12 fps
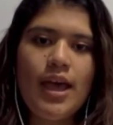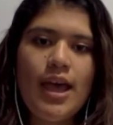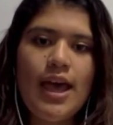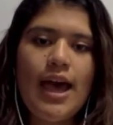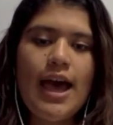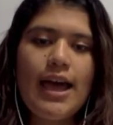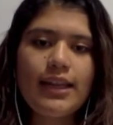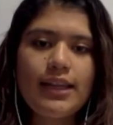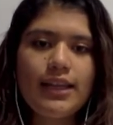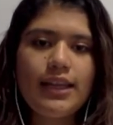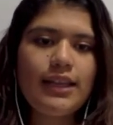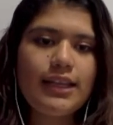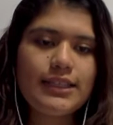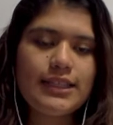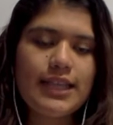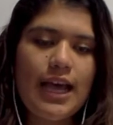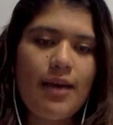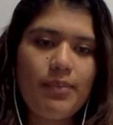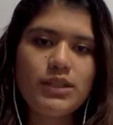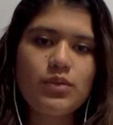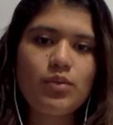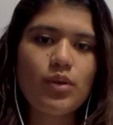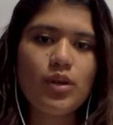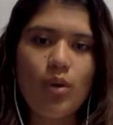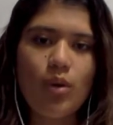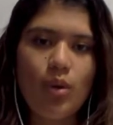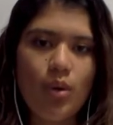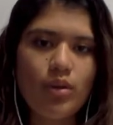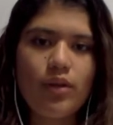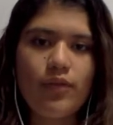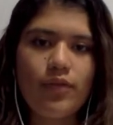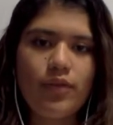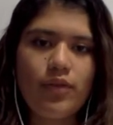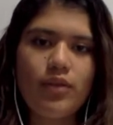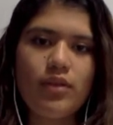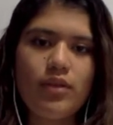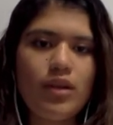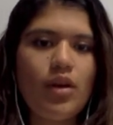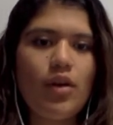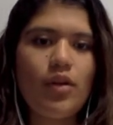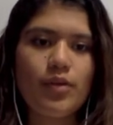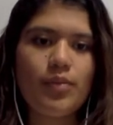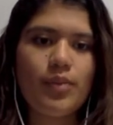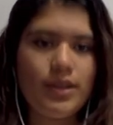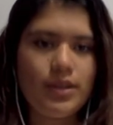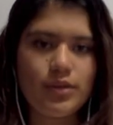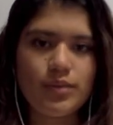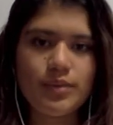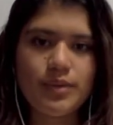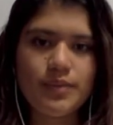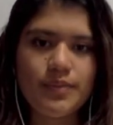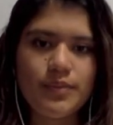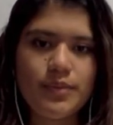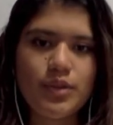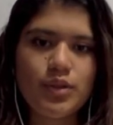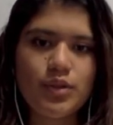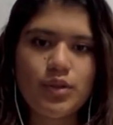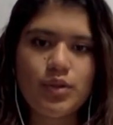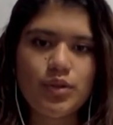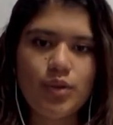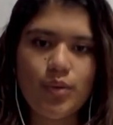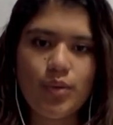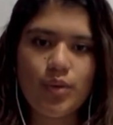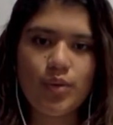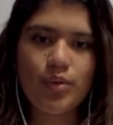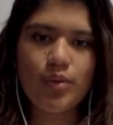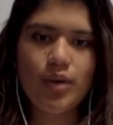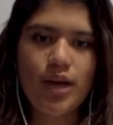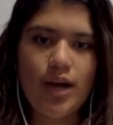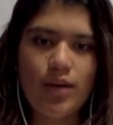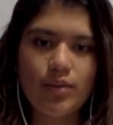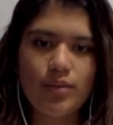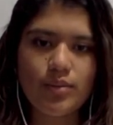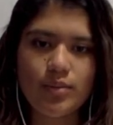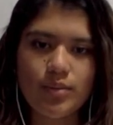and this happens with all of the other pendulums, just to show you how